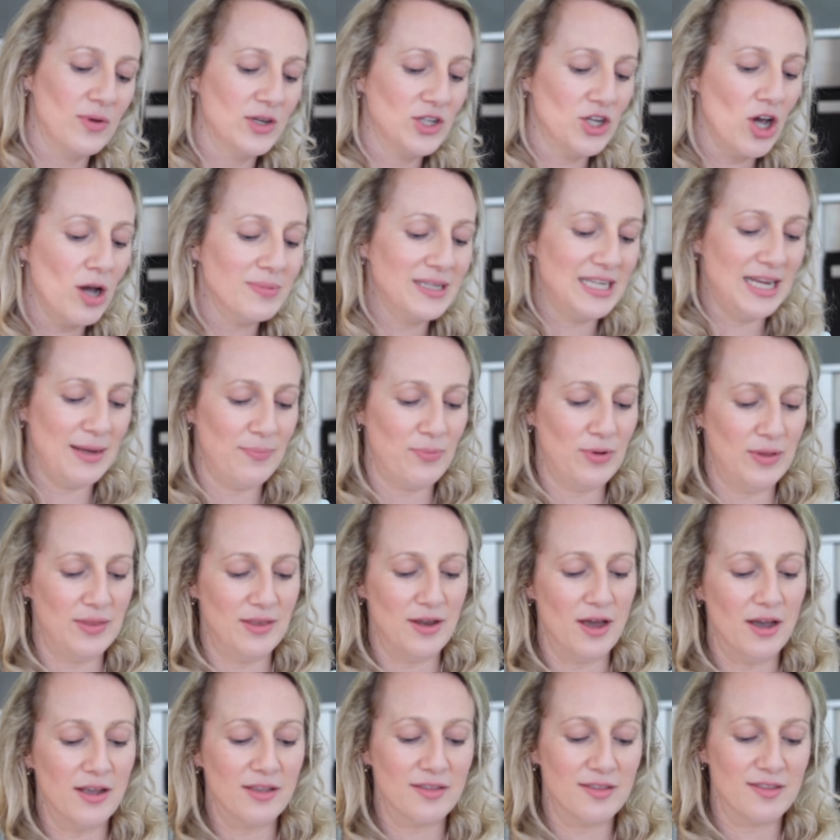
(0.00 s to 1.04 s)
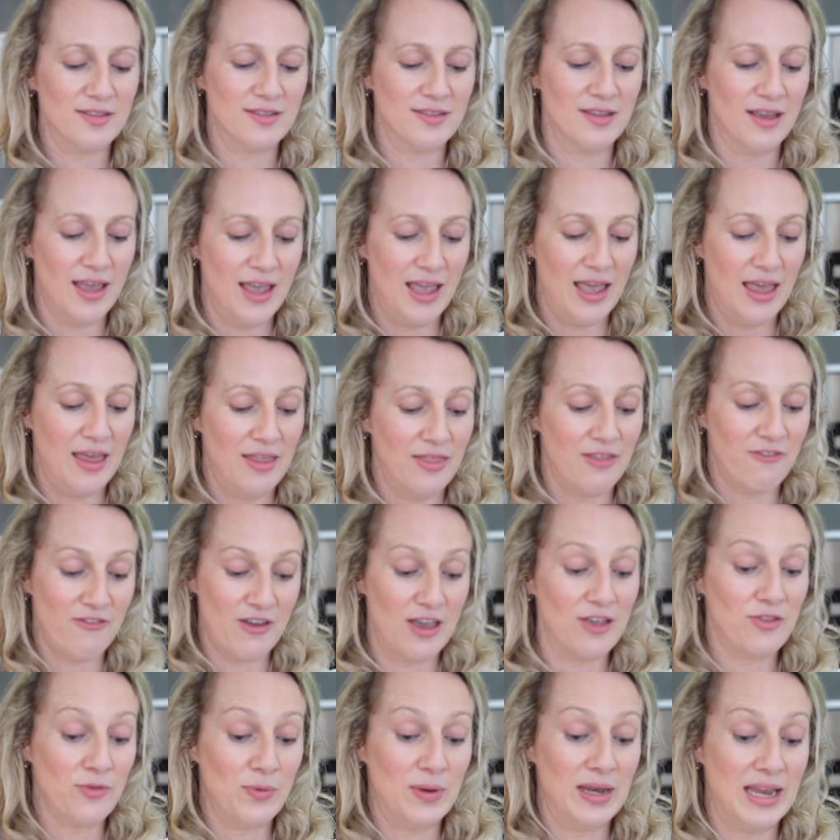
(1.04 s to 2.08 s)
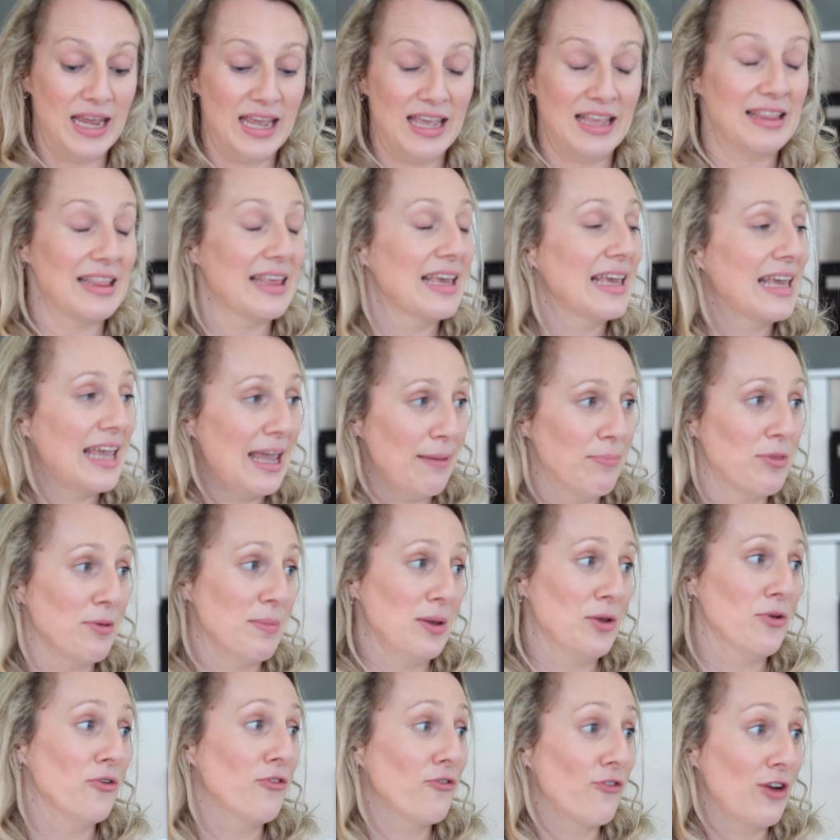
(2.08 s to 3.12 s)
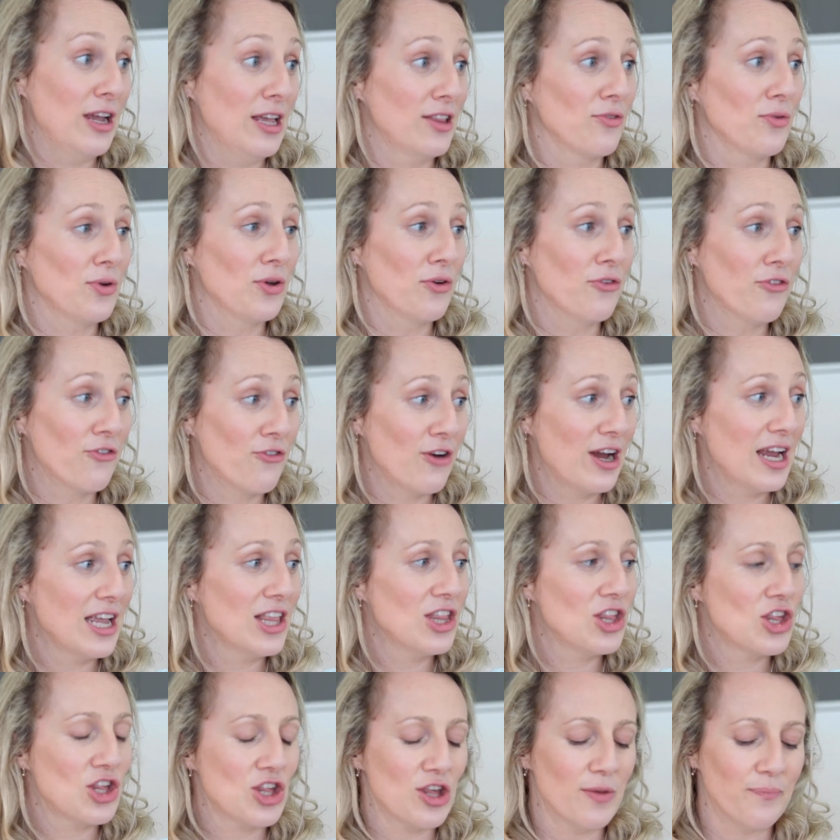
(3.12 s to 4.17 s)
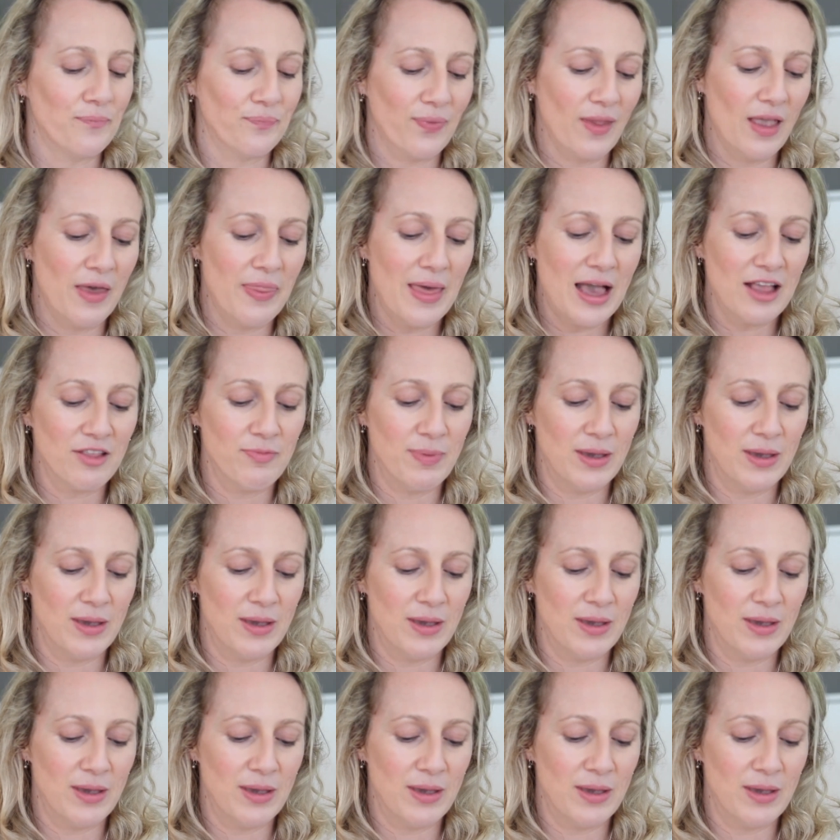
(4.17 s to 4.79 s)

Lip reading: a top tip with nuts, the first one is keep them in your freezer or your fridge. That's